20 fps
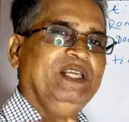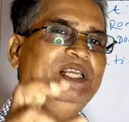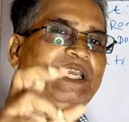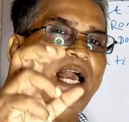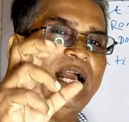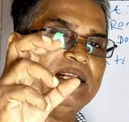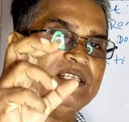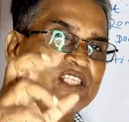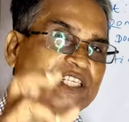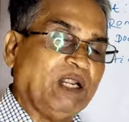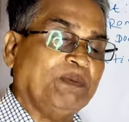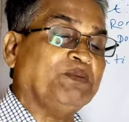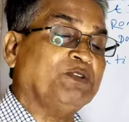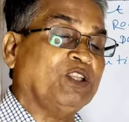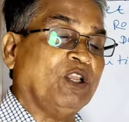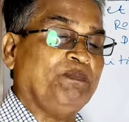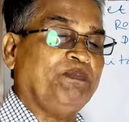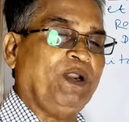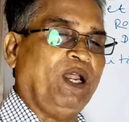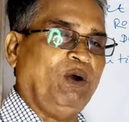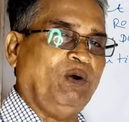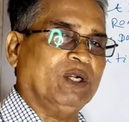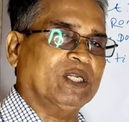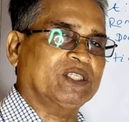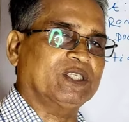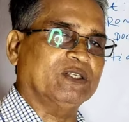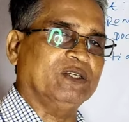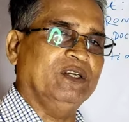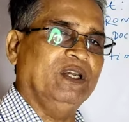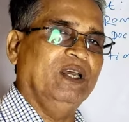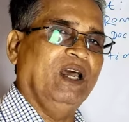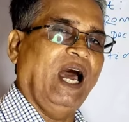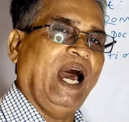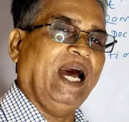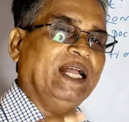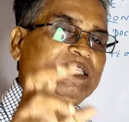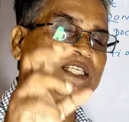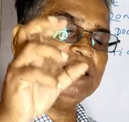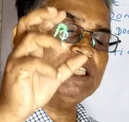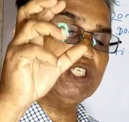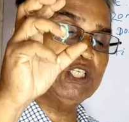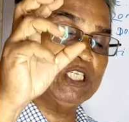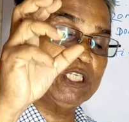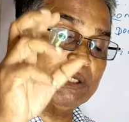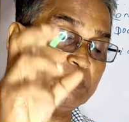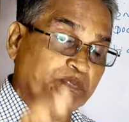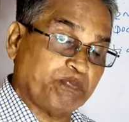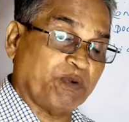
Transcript: He accepts the flowers as